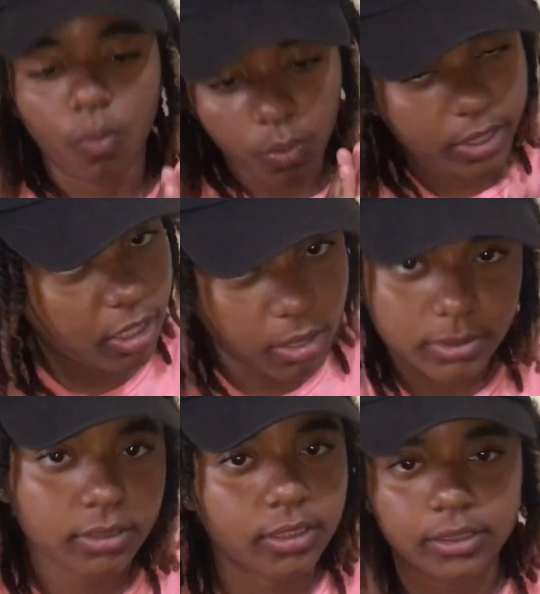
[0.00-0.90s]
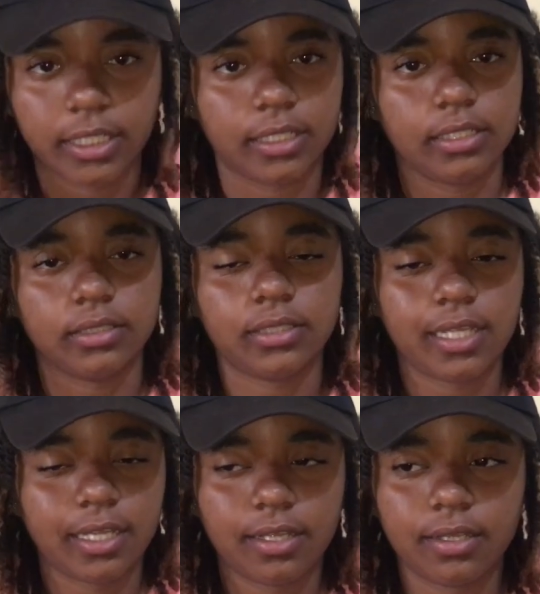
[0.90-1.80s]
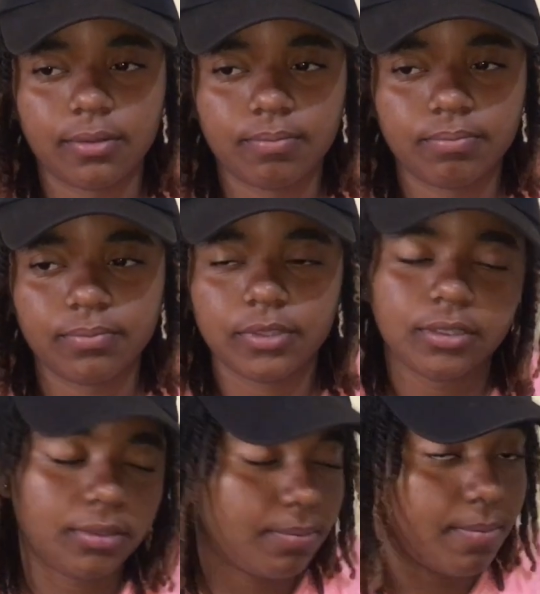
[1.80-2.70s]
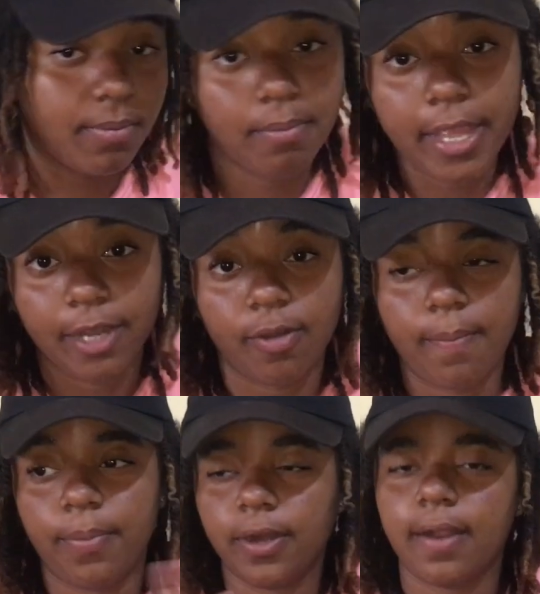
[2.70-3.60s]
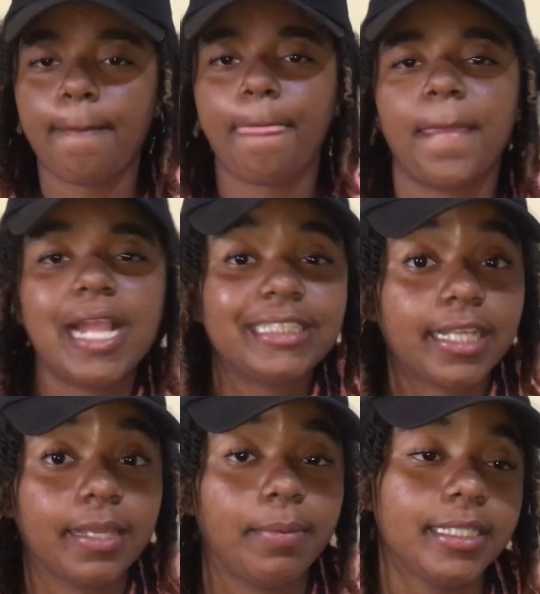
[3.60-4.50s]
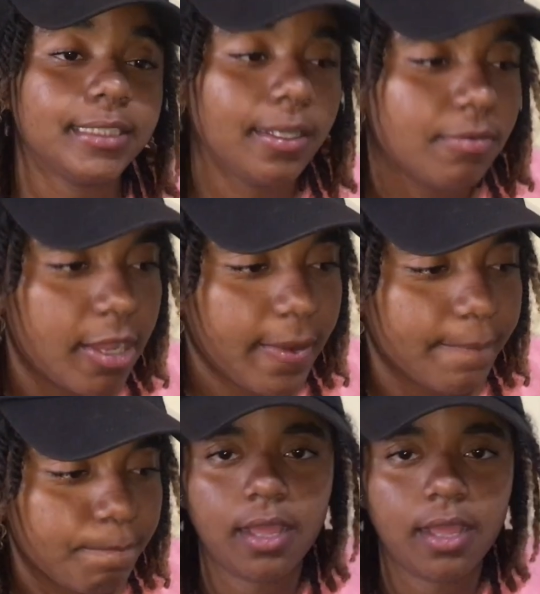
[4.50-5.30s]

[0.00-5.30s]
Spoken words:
When it comes to things like this, like, may not, but I taking my time, right?